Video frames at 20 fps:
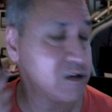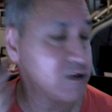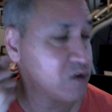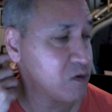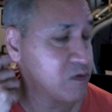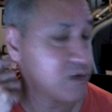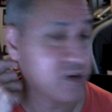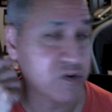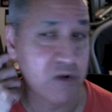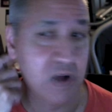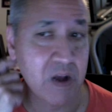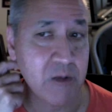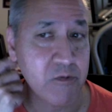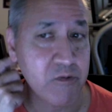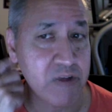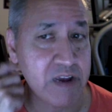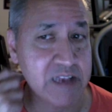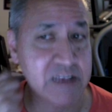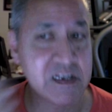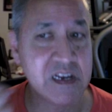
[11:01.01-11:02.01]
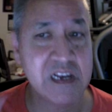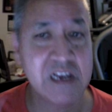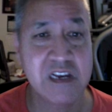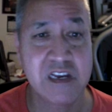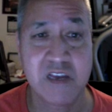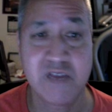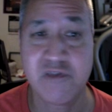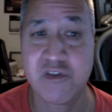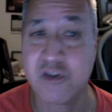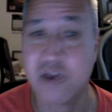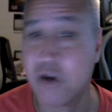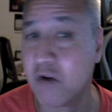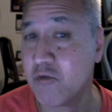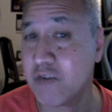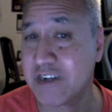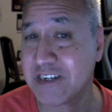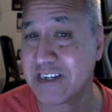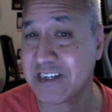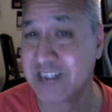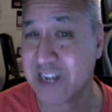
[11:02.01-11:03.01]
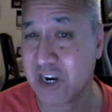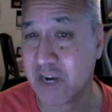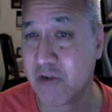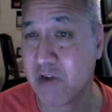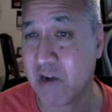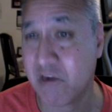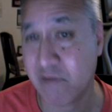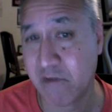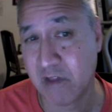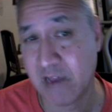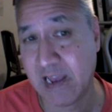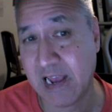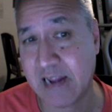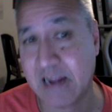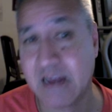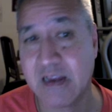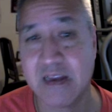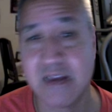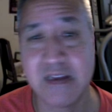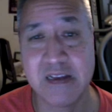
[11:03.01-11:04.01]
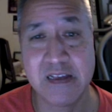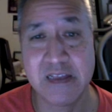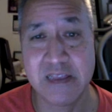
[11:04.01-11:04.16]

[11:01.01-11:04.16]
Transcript: to determine drop rates. If you don't wish to stick around for that,